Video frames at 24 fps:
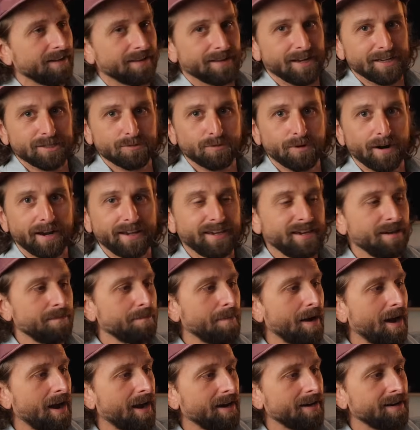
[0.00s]
That's where I keep
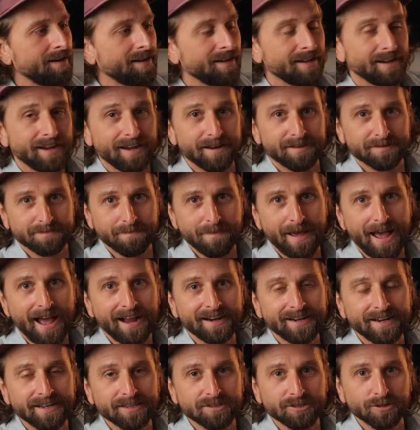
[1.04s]
mine. It's
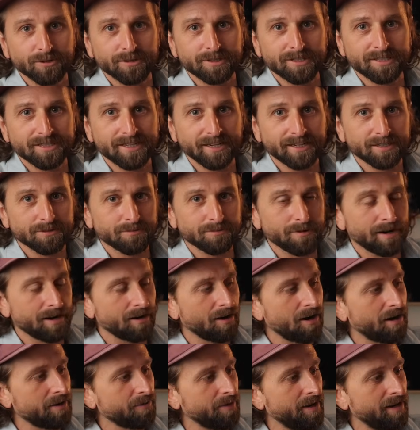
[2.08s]
magnet, so it sticks right
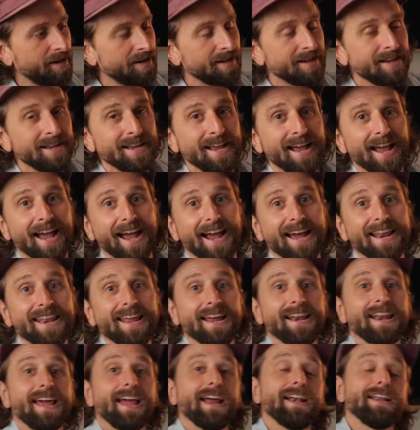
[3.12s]
onto it. And
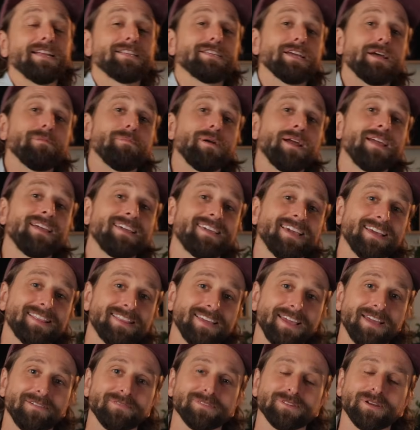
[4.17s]
then anytime I get
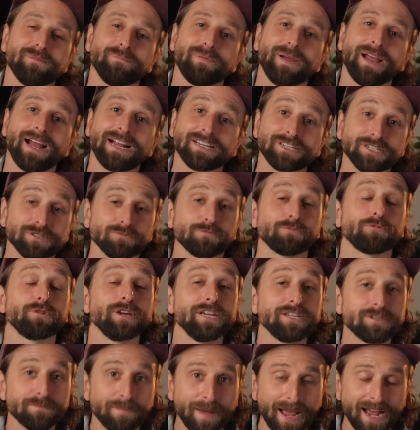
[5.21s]
the Amazon pack, I just
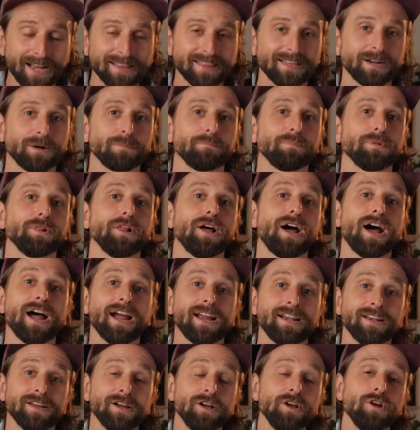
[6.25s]
reach back there
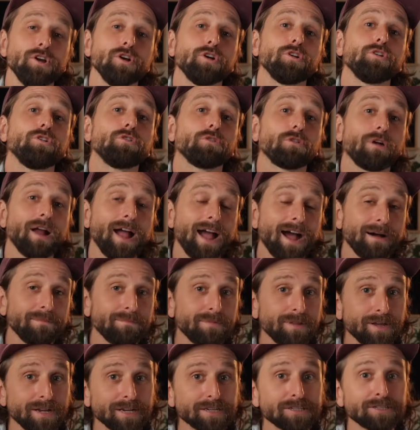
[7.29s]
blind, grab
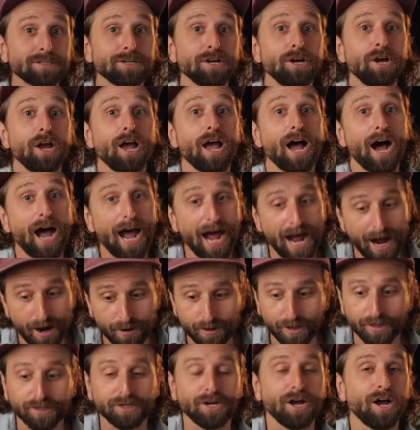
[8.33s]
this,
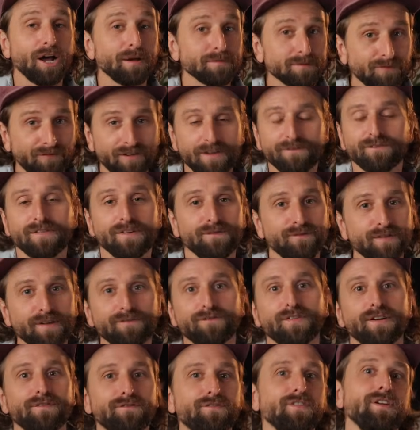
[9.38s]
out it comes, flip, flip, flip,
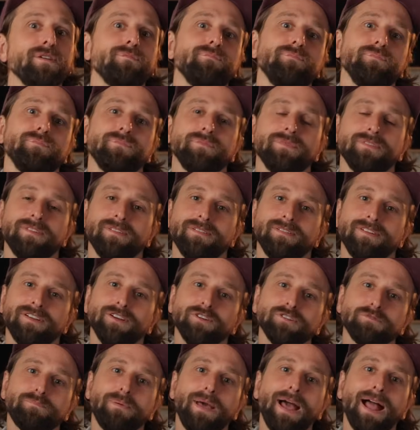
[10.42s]
flip, flip,
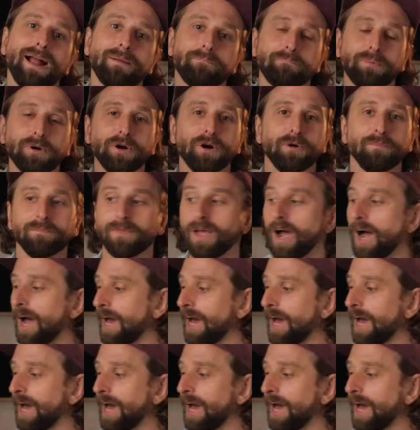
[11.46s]
goes back, boom.